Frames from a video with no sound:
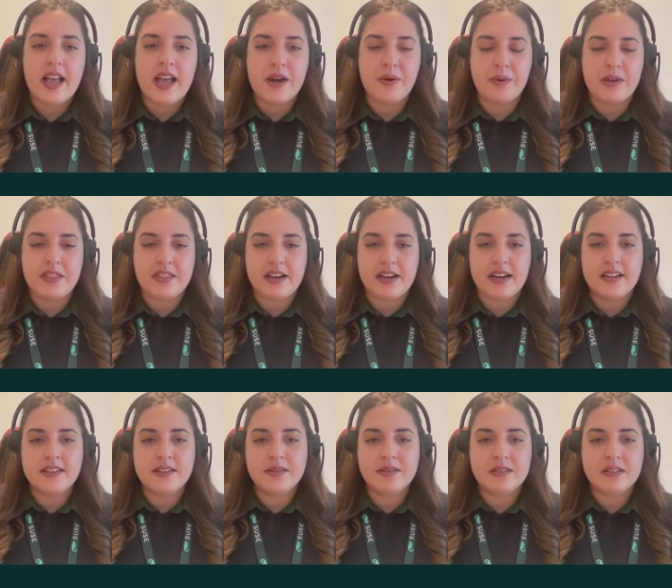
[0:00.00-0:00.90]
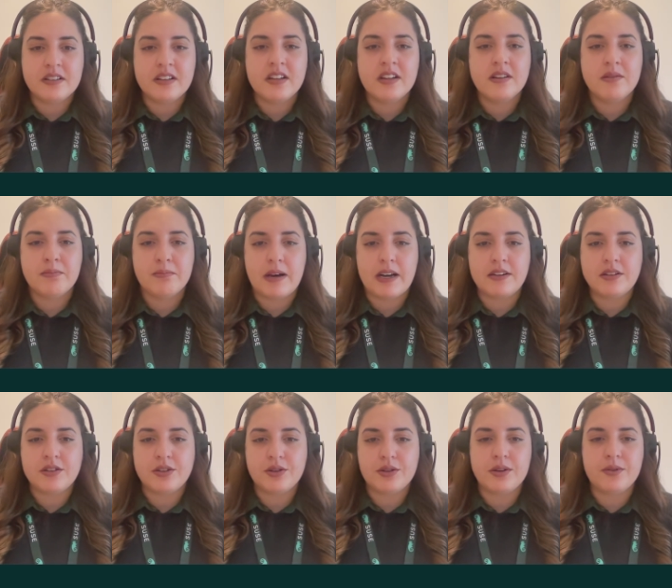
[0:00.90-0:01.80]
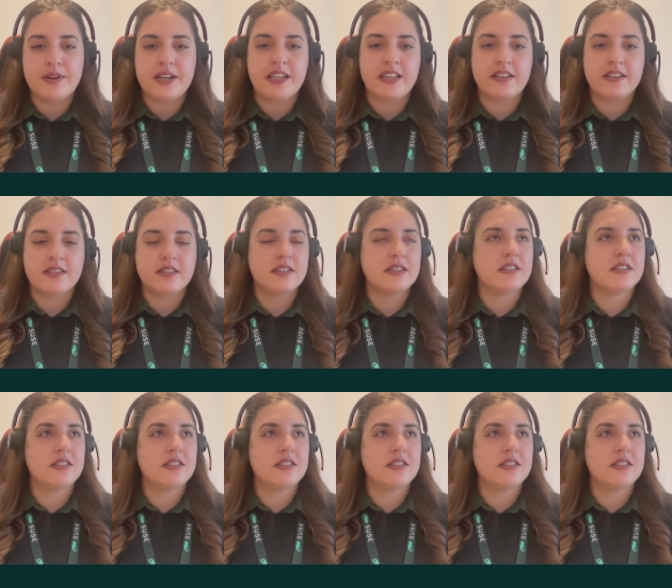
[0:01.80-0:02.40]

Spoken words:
And with that, back to Ulrich.